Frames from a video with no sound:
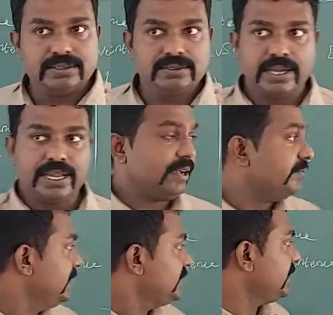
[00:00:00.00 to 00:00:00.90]
So I have
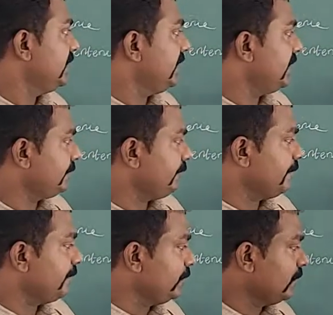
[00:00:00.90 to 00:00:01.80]
mentioned here
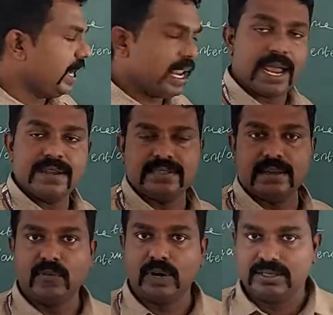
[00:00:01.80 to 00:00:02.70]
everyone and
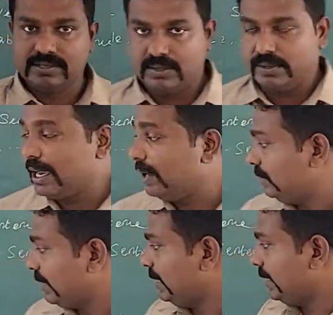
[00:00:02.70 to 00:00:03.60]
someone. So you have
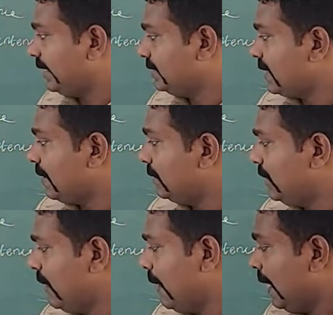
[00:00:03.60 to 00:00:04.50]
to write an
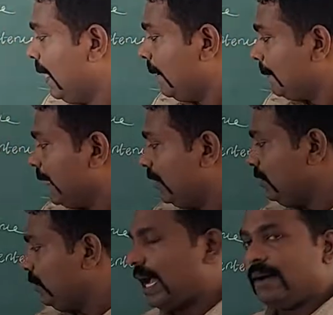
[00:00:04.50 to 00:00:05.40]
example. Then
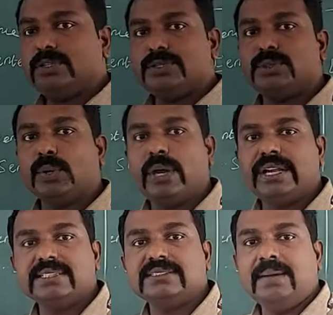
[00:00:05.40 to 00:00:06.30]
you have to show an
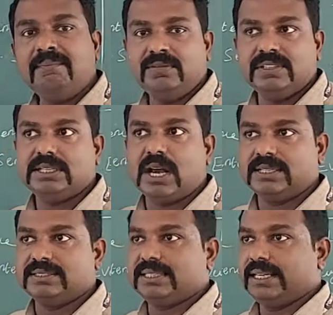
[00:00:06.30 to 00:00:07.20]
example with
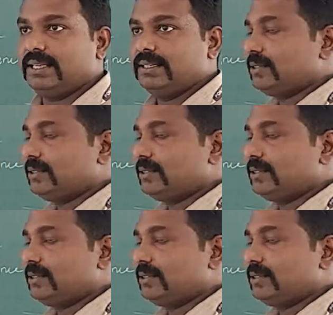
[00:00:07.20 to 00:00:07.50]
constant.